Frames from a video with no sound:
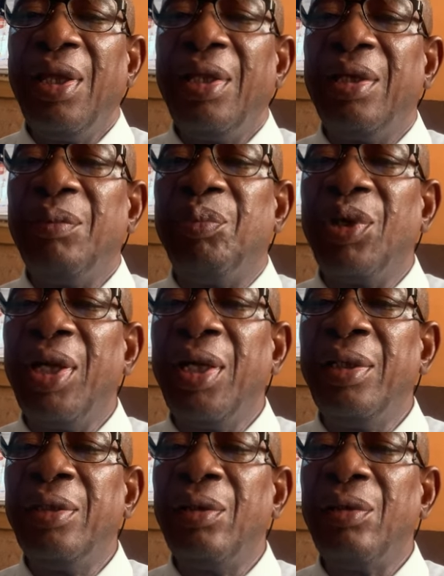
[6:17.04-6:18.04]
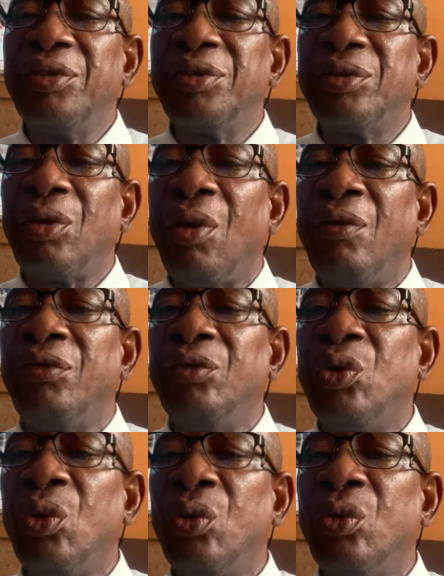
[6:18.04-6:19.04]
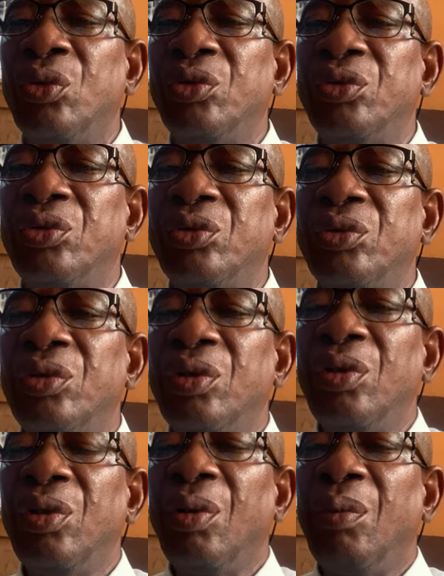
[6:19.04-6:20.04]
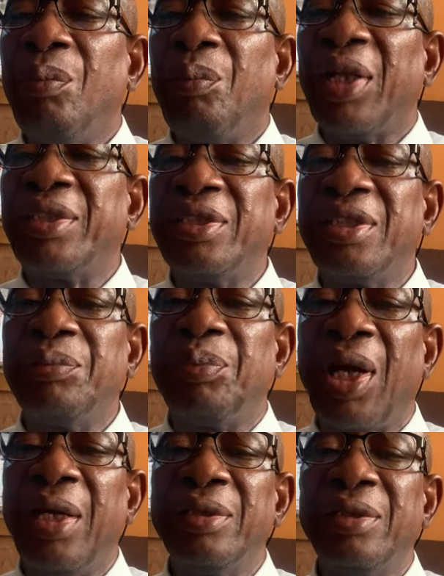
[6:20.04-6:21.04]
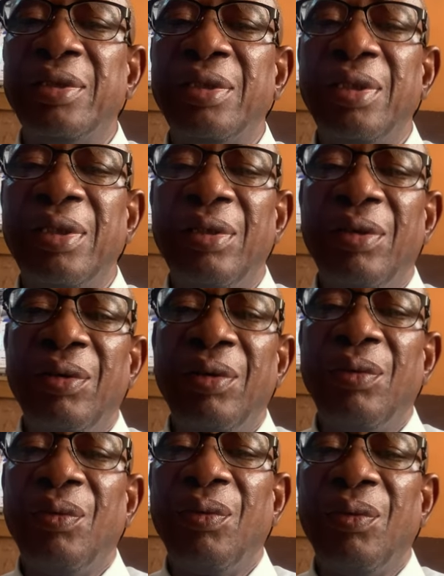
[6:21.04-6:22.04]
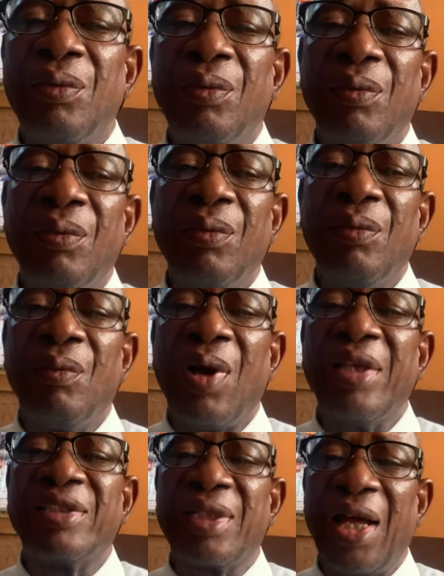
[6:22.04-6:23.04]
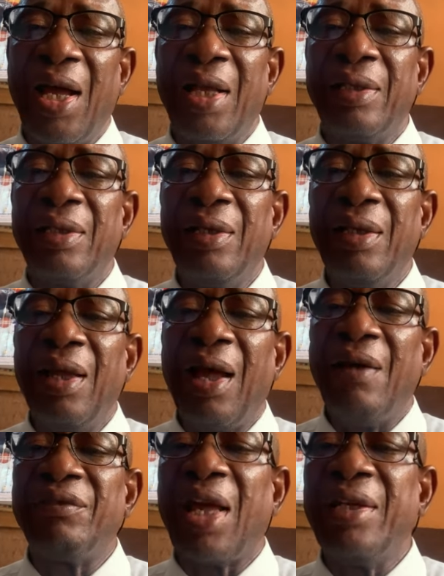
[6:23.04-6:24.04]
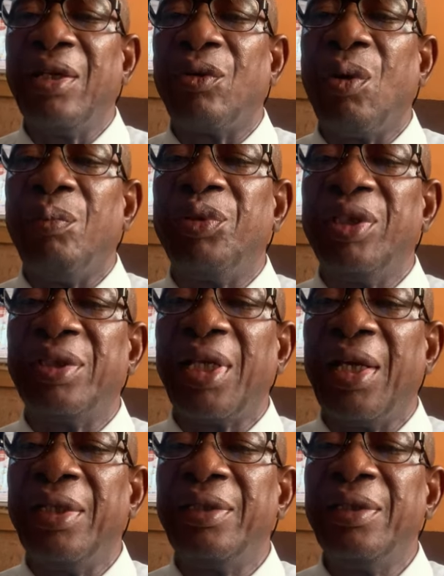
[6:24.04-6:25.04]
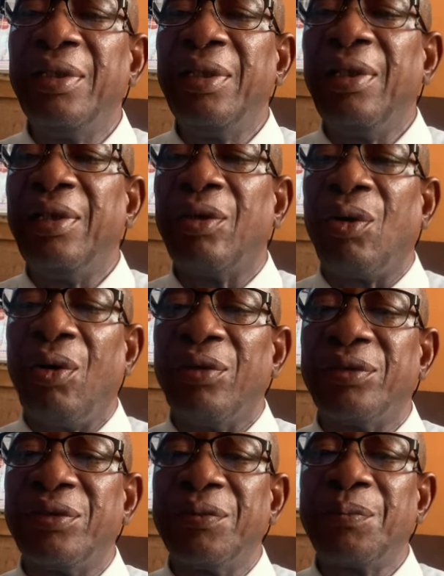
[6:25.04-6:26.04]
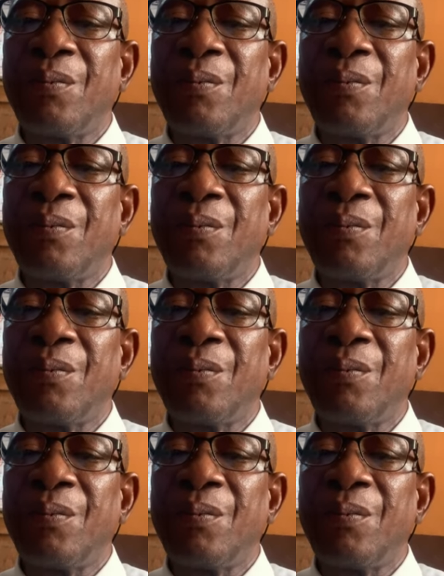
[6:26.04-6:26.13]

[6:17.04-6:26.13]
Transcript: The brains of those participants were scanned after they completed the course.